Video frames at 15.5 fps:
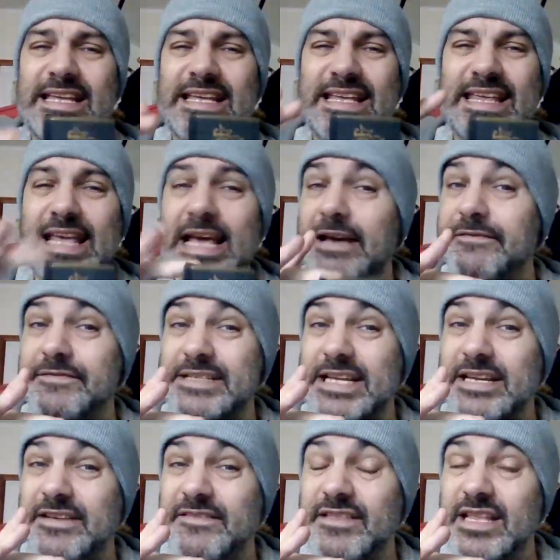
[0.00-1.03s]
gaff deck
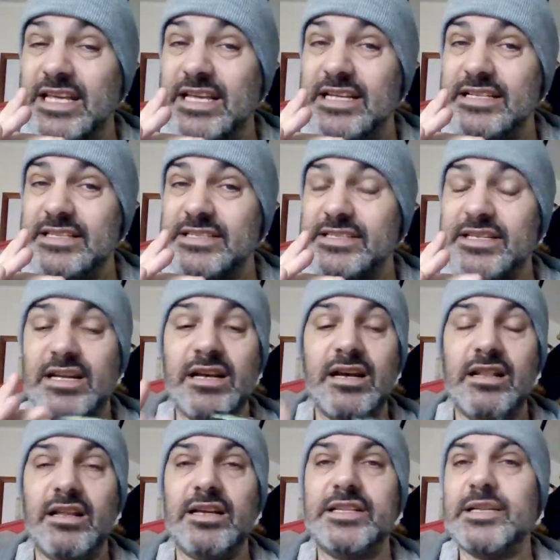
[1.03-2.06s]
of these,
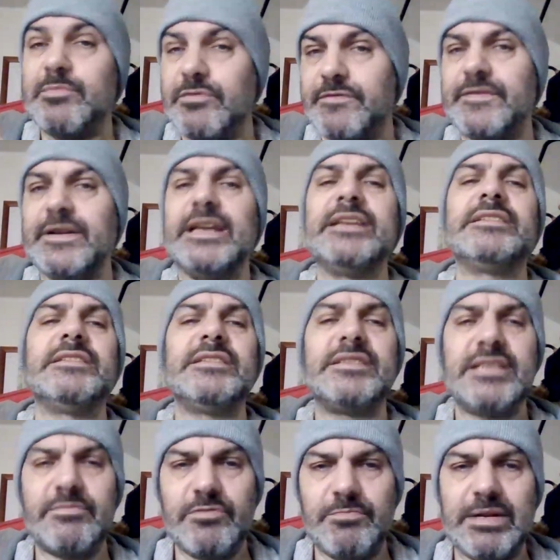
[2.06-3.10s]
like double faces,
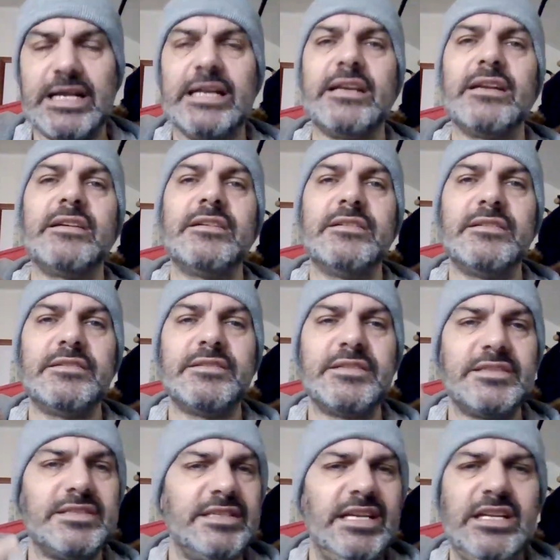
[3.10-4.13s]
double
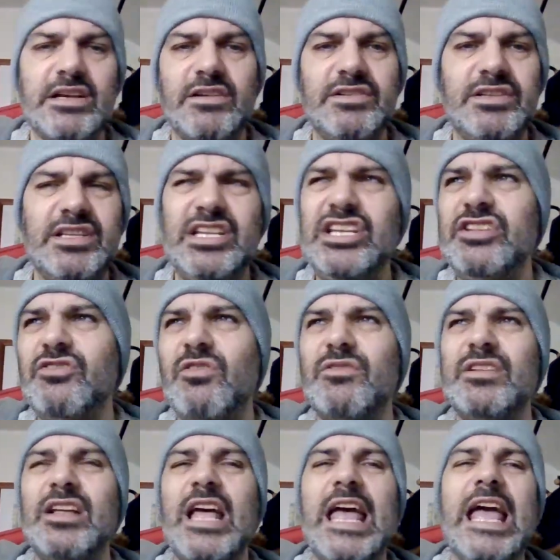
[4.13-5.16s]
blankers, you know, not
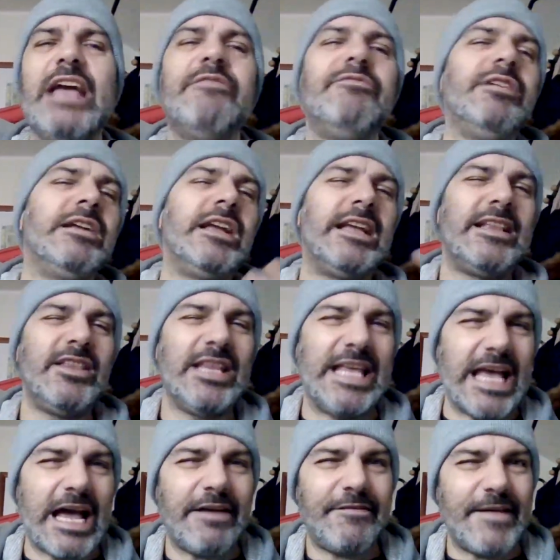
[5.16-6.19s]
every
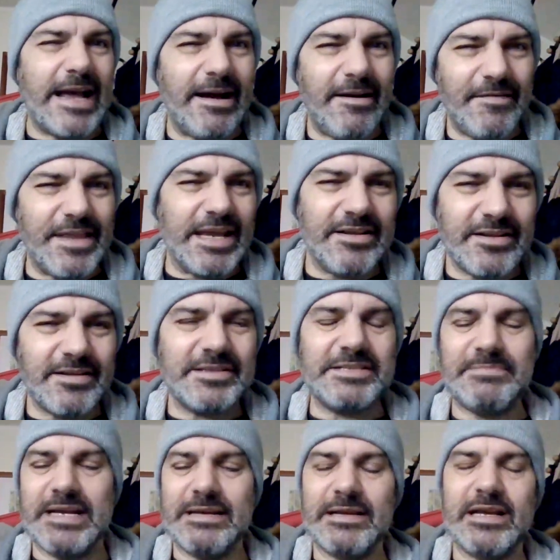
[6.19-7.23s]
gaff out there known to
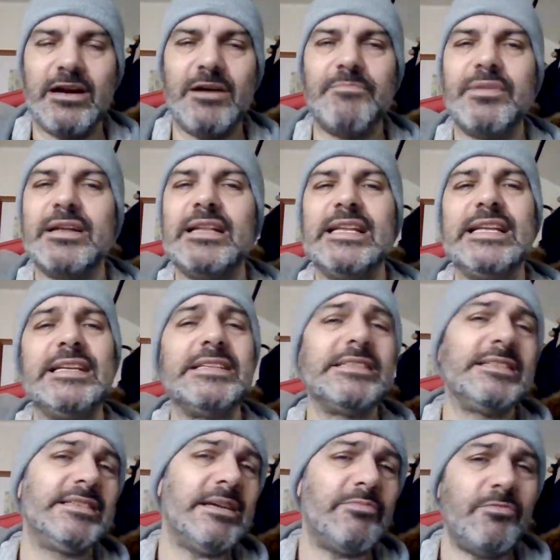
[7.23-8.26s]
mankind, but at least
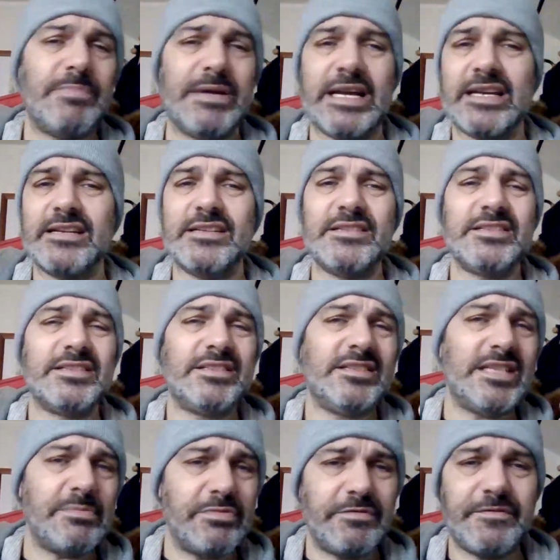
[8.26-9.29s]
double backers,
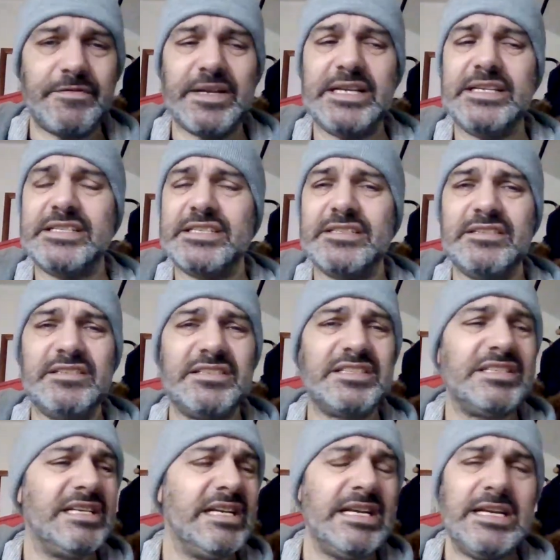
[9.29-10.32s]
double facers,
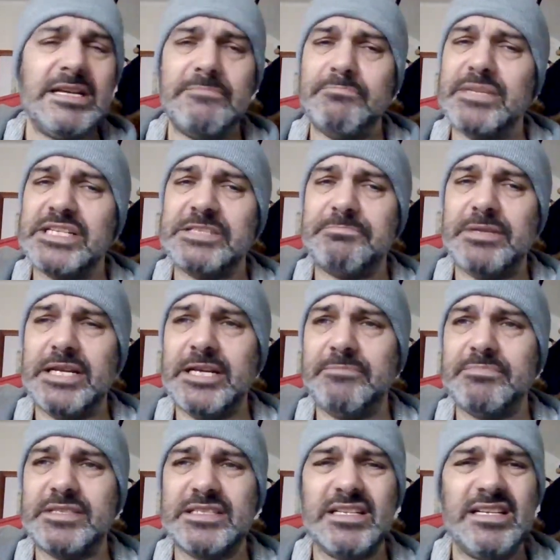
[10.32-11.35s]

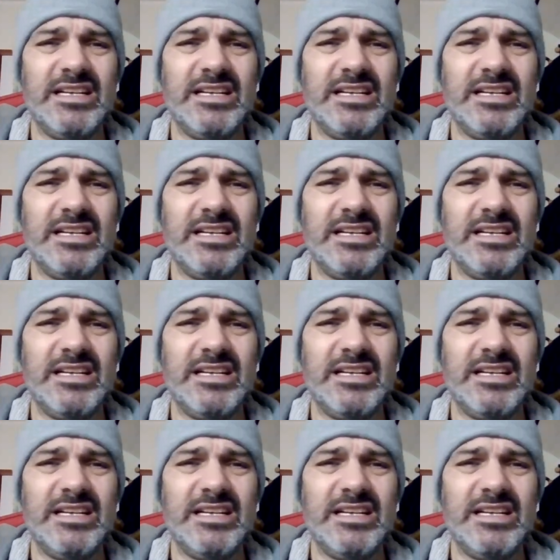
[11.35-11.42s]
mispipped,